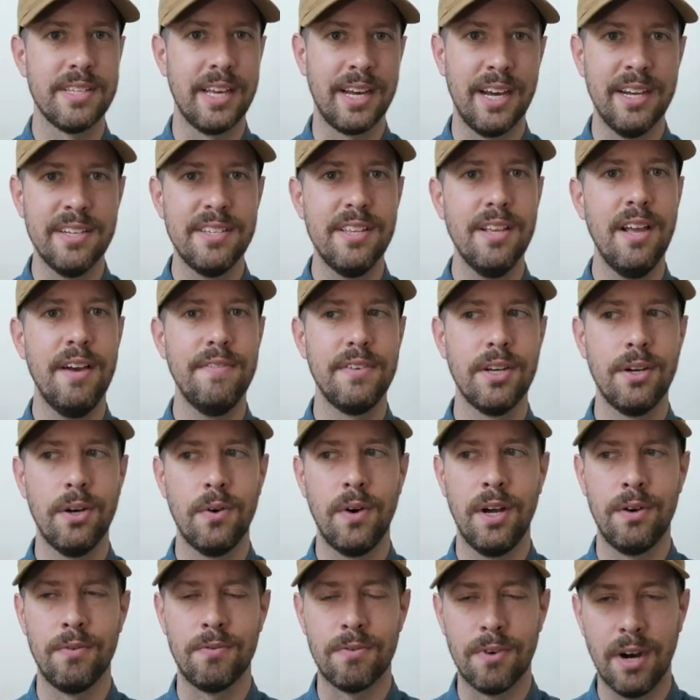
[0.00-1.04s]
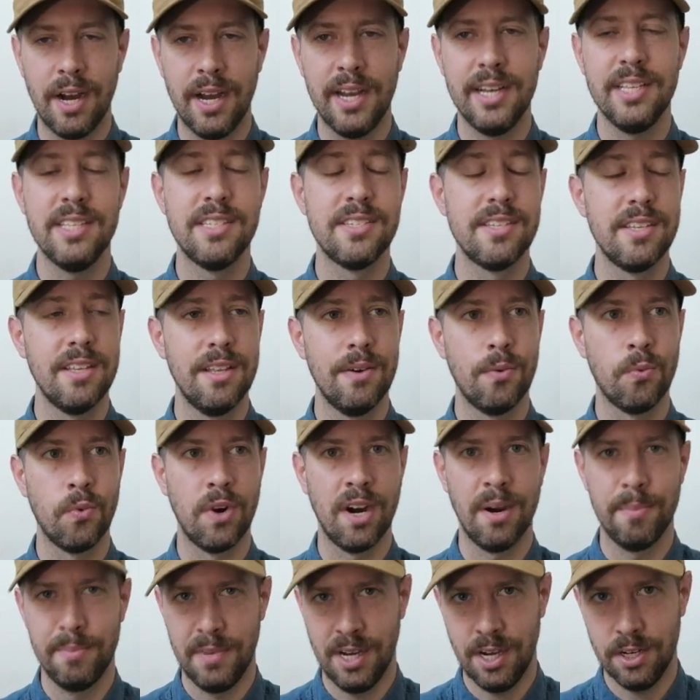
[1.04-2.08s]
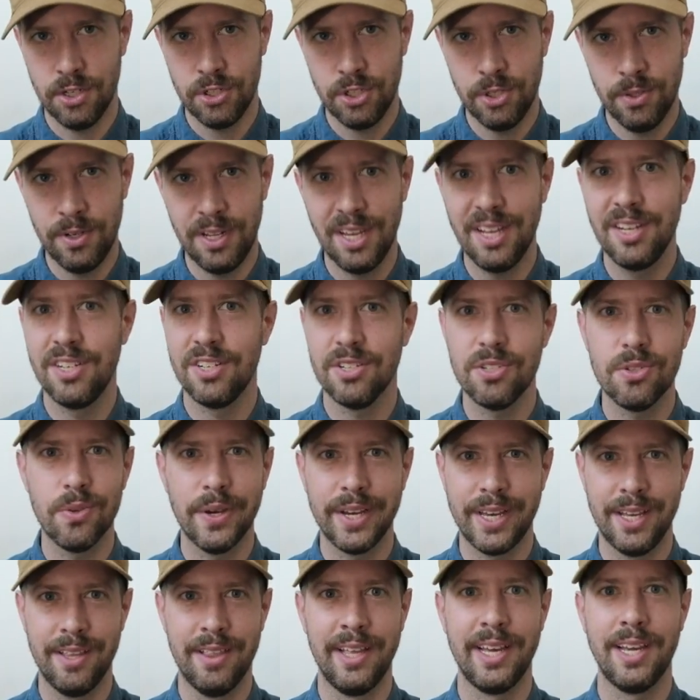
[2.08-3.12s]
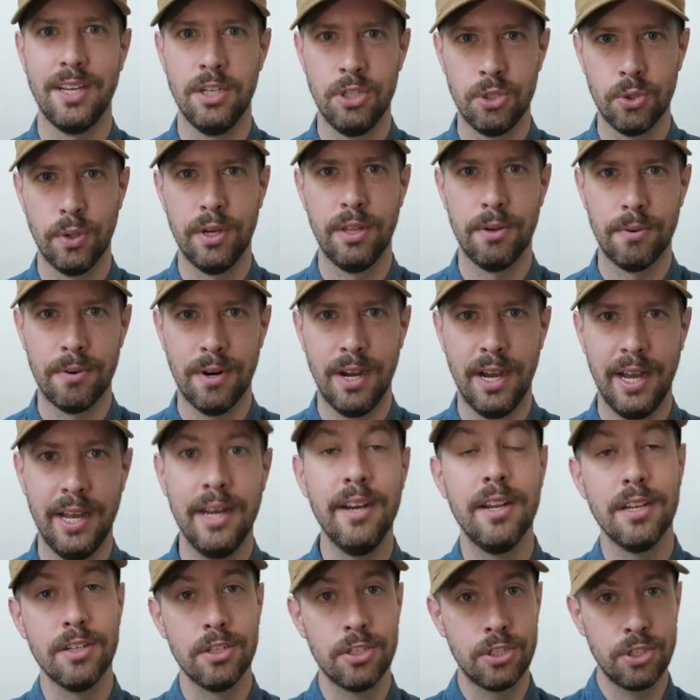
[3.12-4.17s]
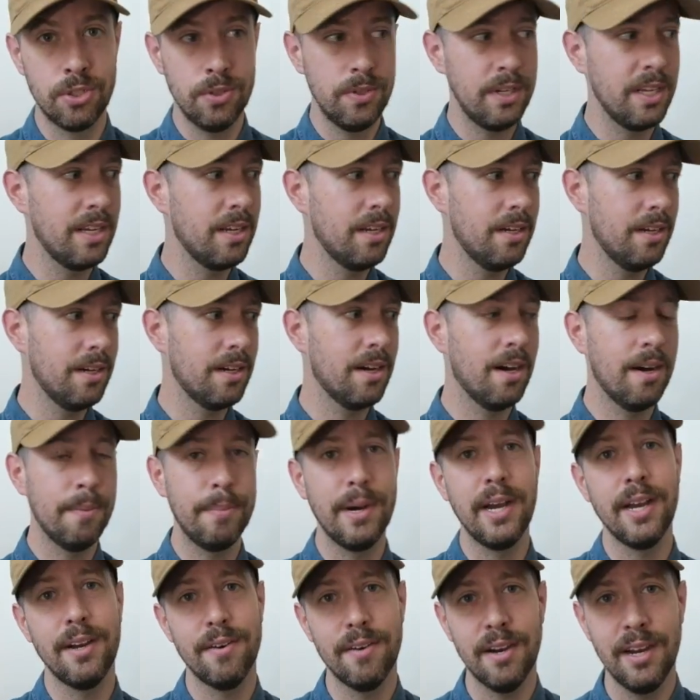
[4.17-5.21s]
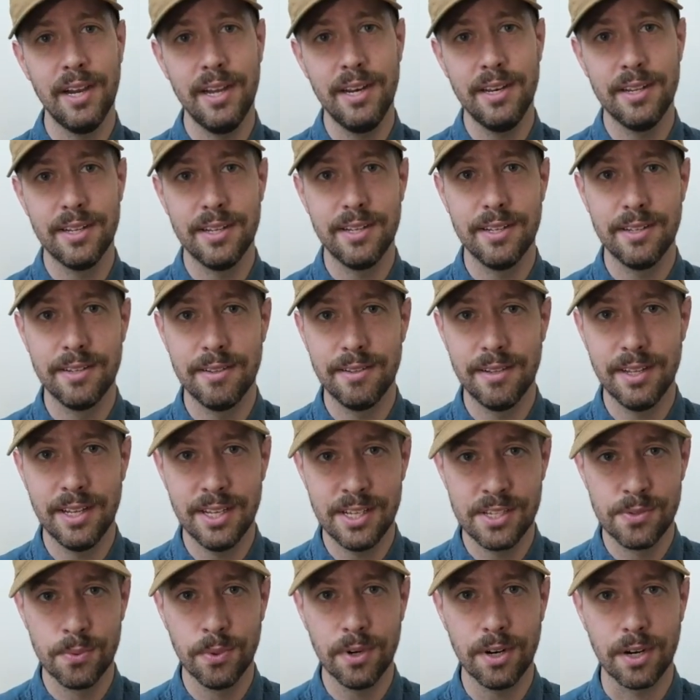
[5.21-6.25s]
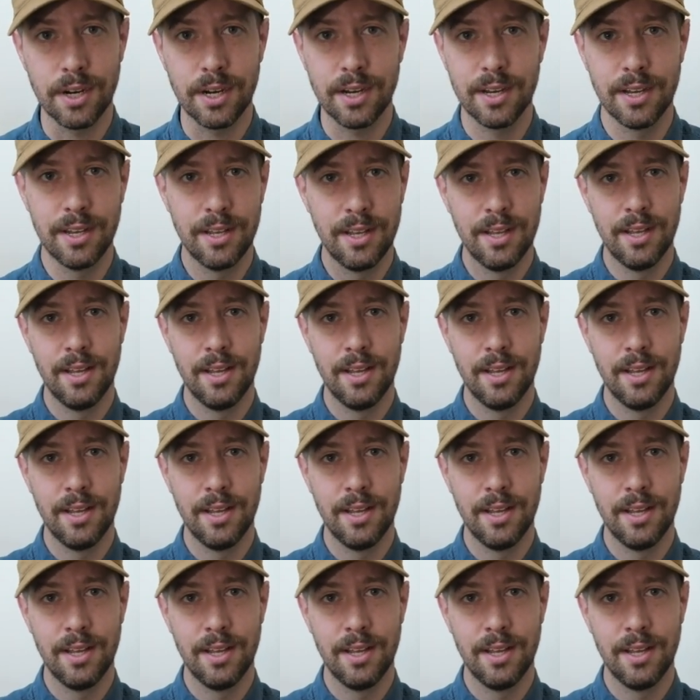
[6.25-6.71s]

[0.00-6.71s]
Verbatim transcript: Like I still have to go on rides where I'm not shooting just so I can like enjoy the ride. Shooting a bike ride is work.